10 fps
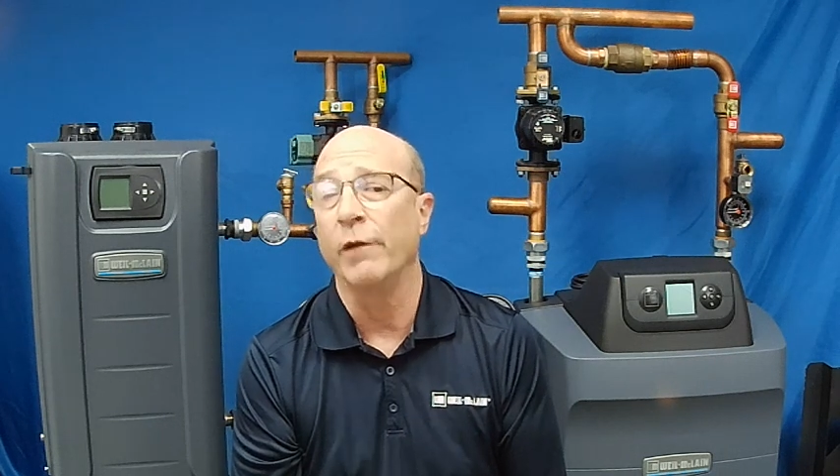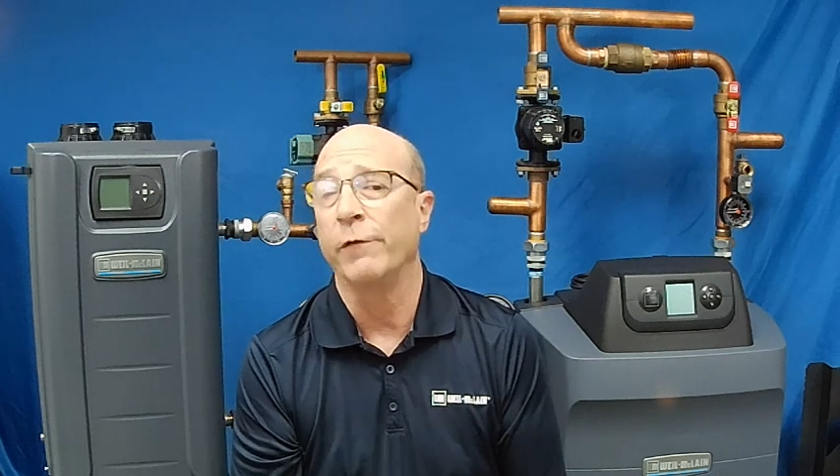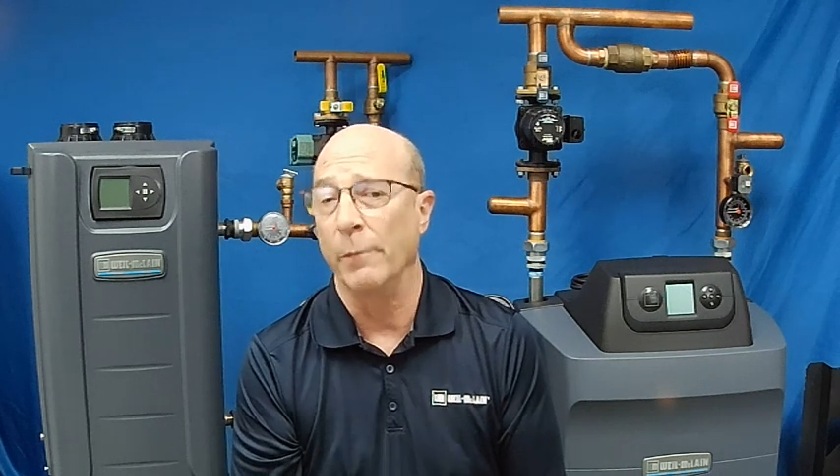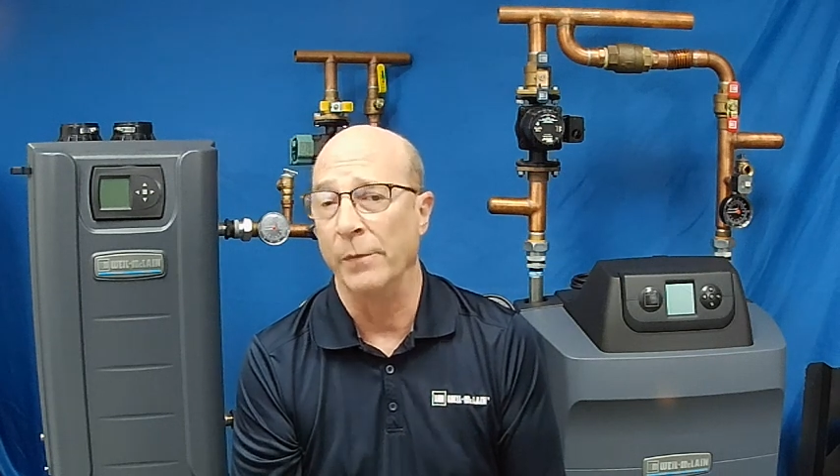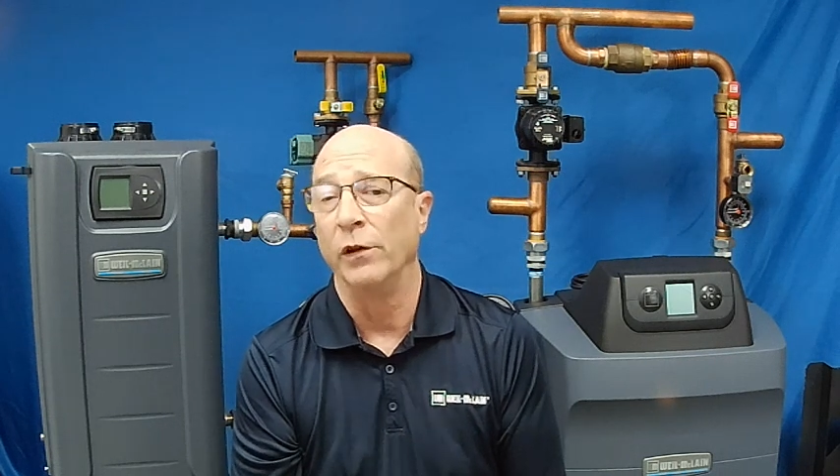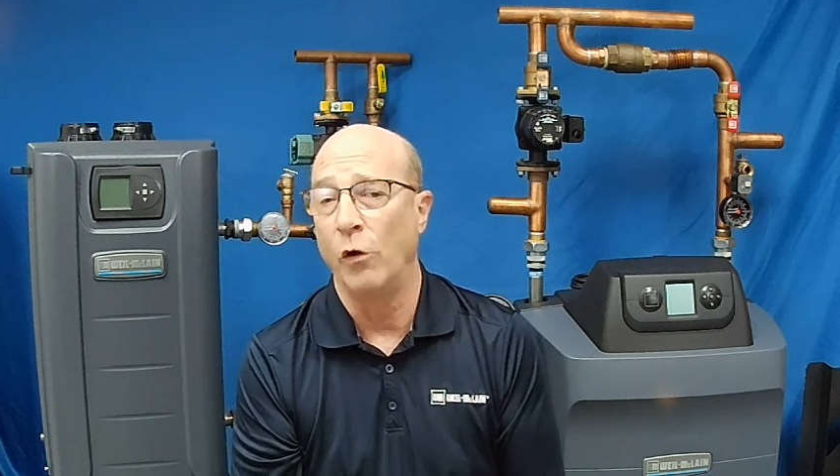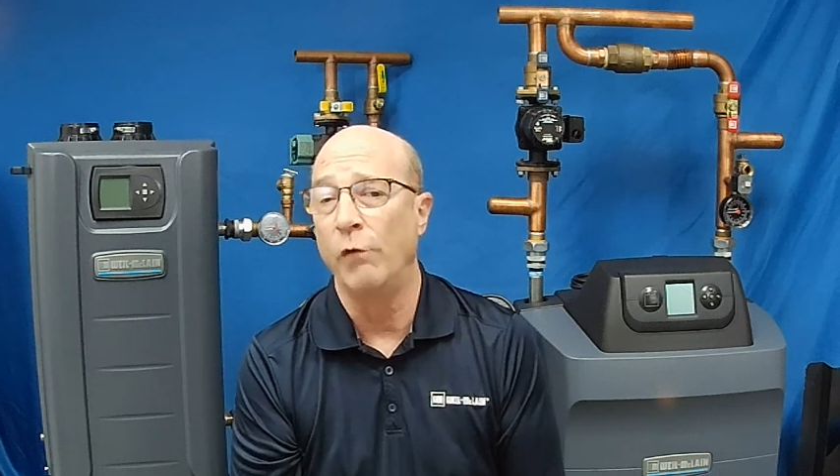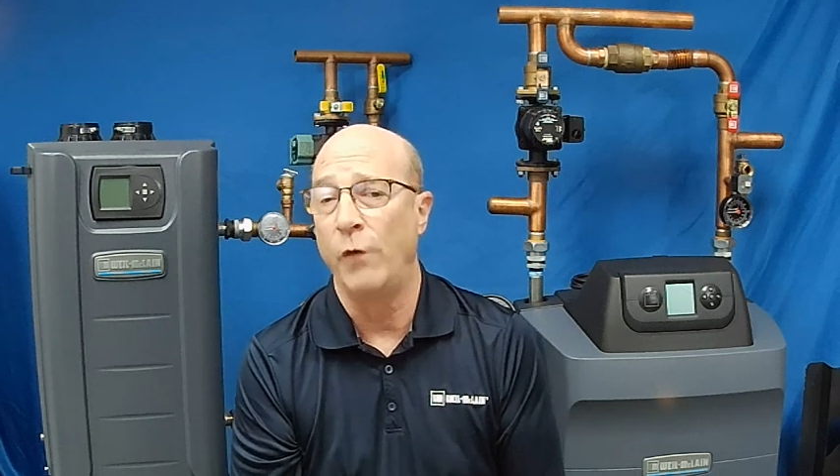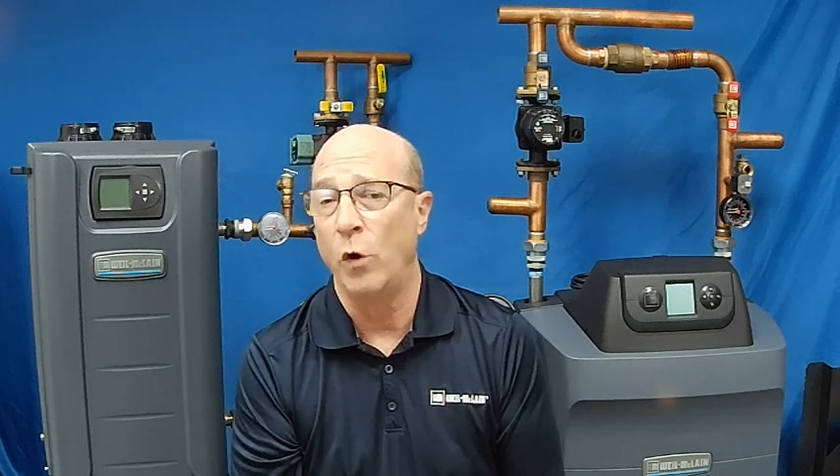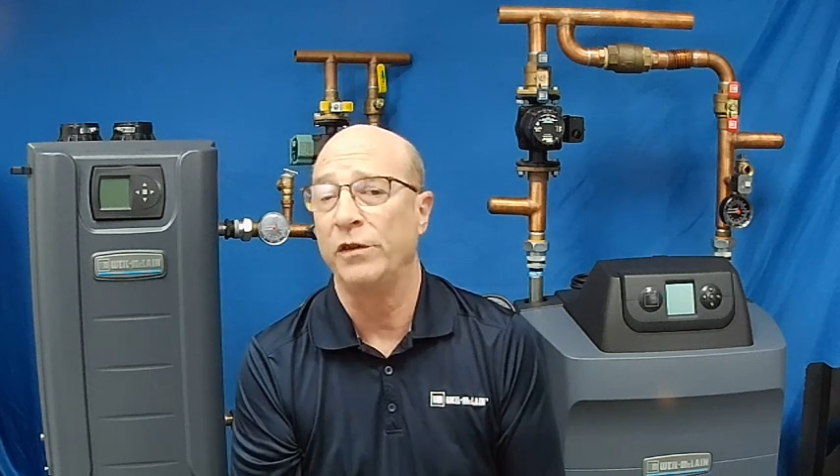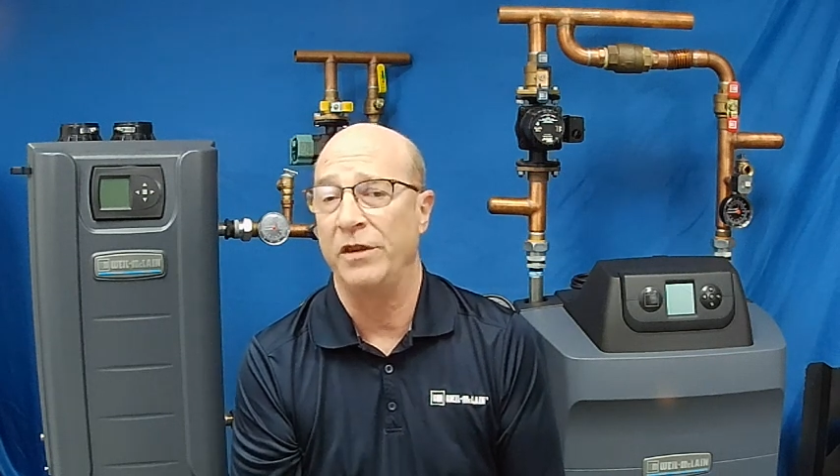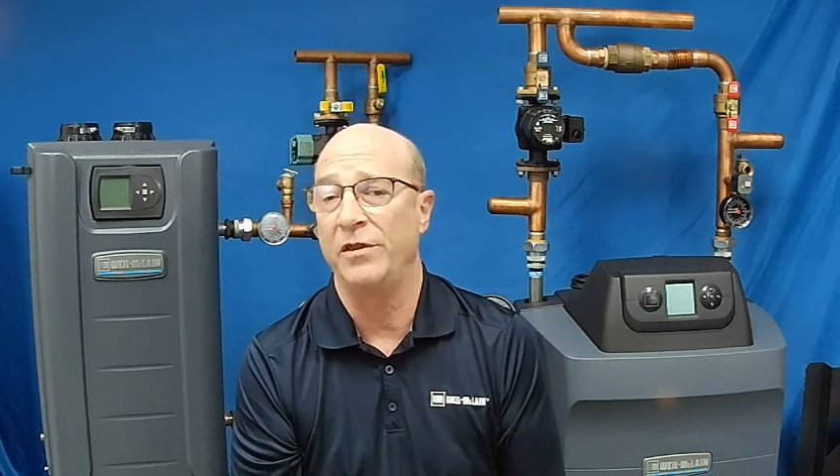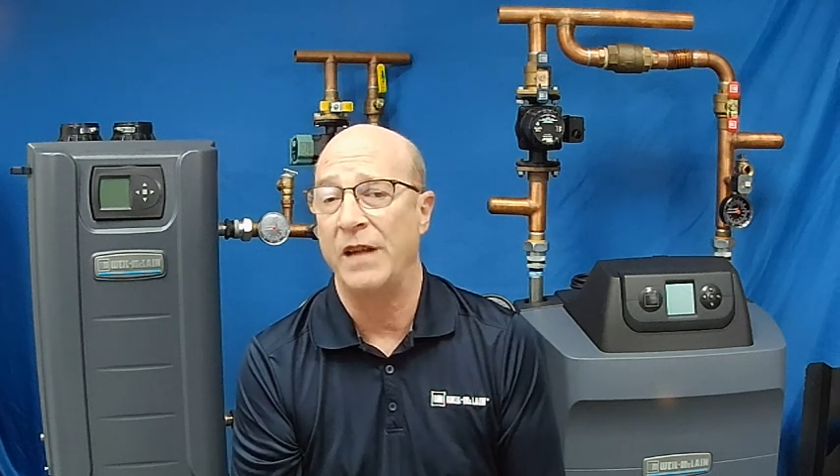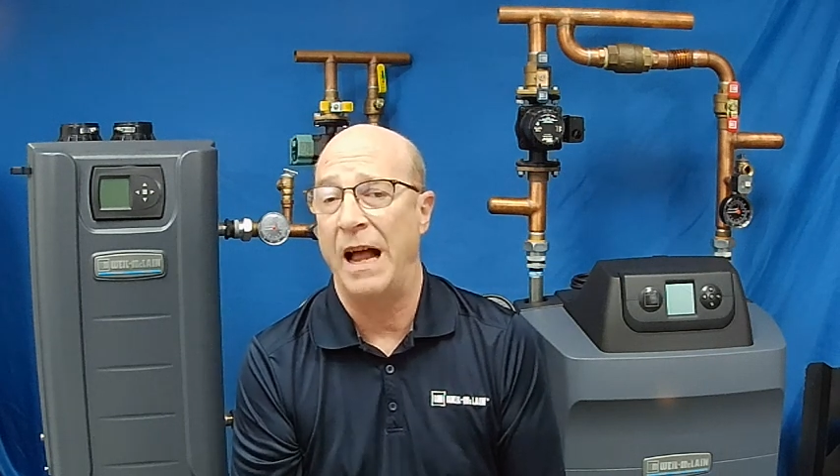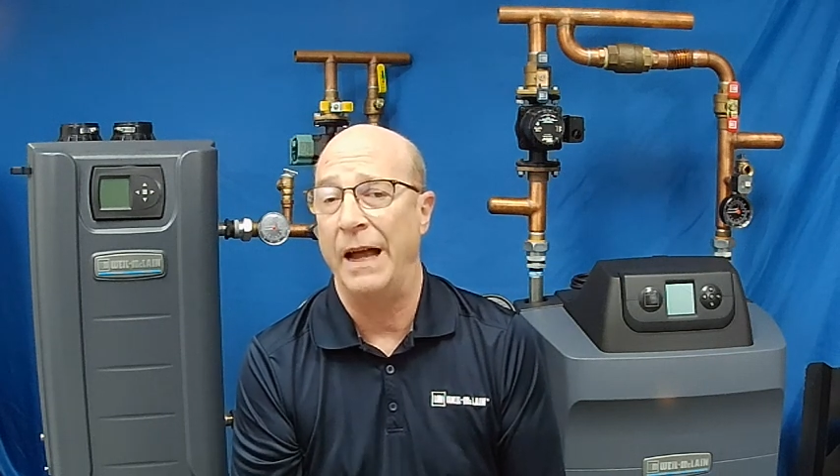from the low voltage
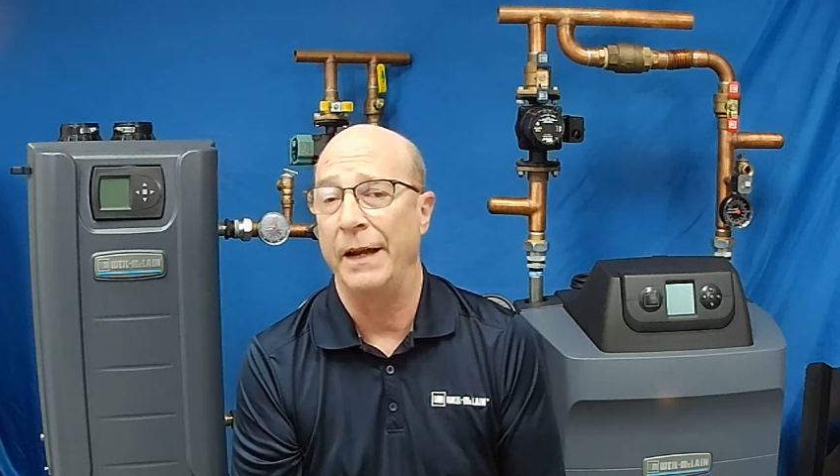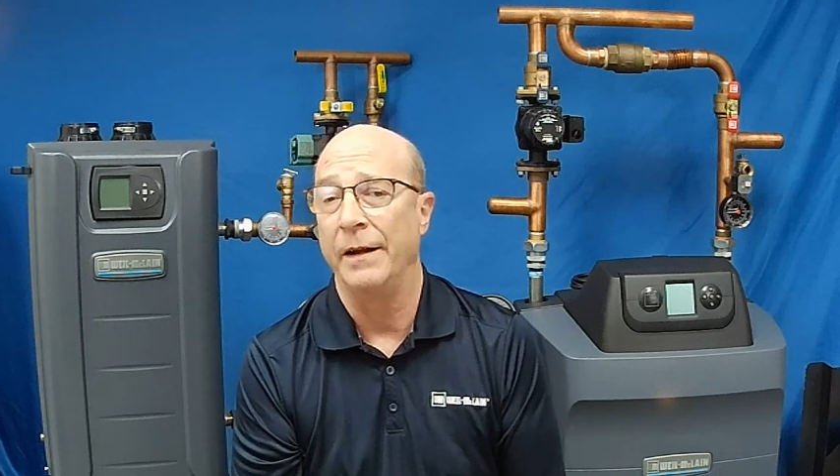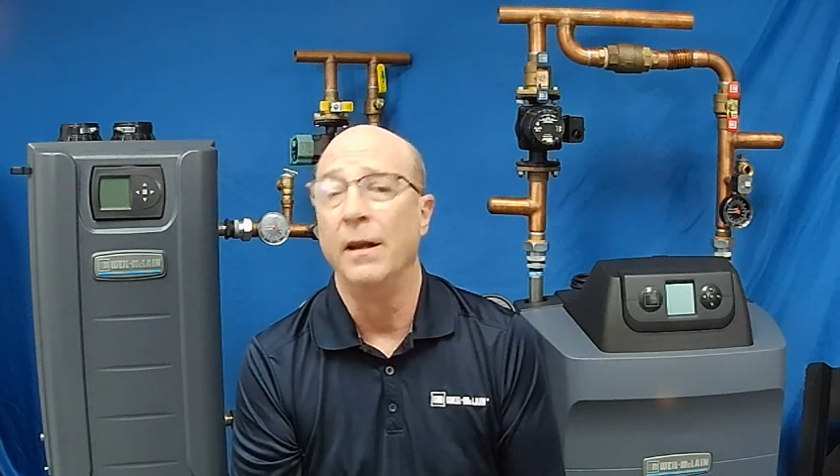side,